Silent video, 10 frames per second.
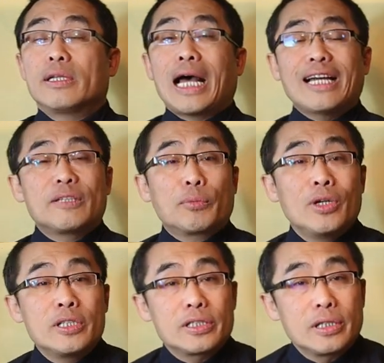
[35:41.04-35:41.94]
That
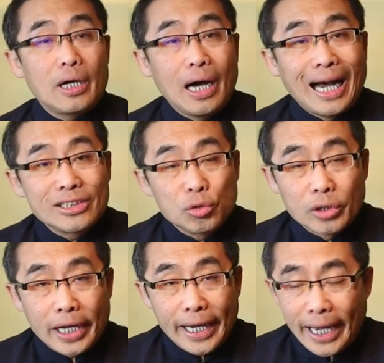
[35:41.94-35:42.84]
brings us
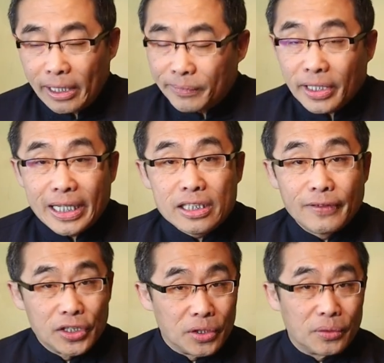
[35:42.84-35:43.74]
to the end of today's
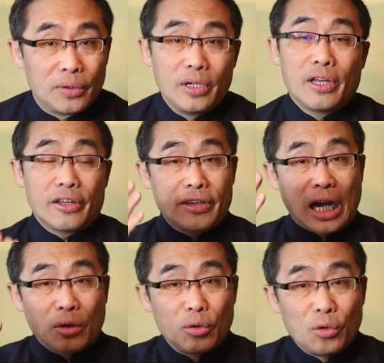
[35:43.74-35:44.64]
video.
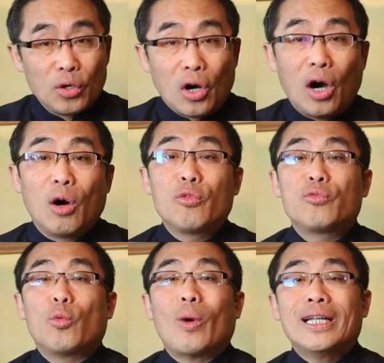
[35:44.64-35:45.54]
Thank you
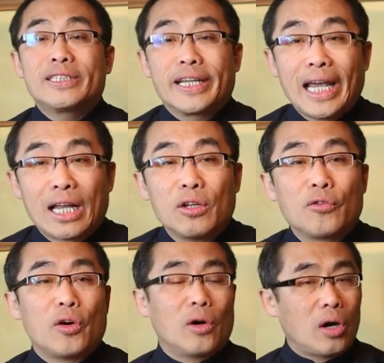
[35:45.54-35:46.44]
all once again
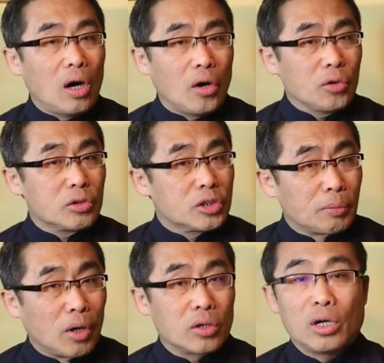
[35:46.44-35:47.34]
for all your
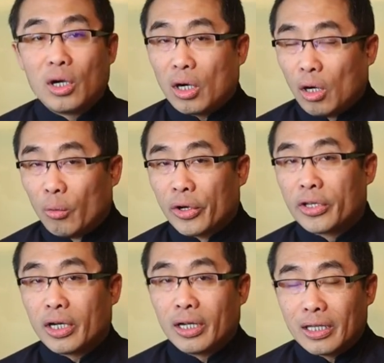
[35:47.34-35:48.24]
support over
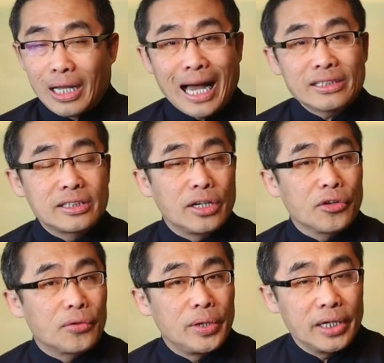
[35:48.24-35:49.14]
the last
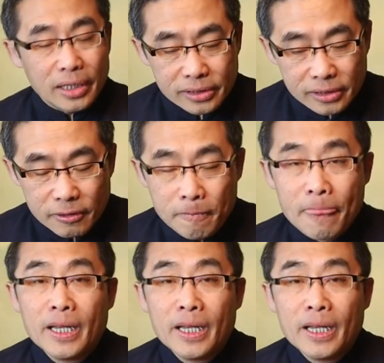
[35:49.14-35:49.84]
3 years.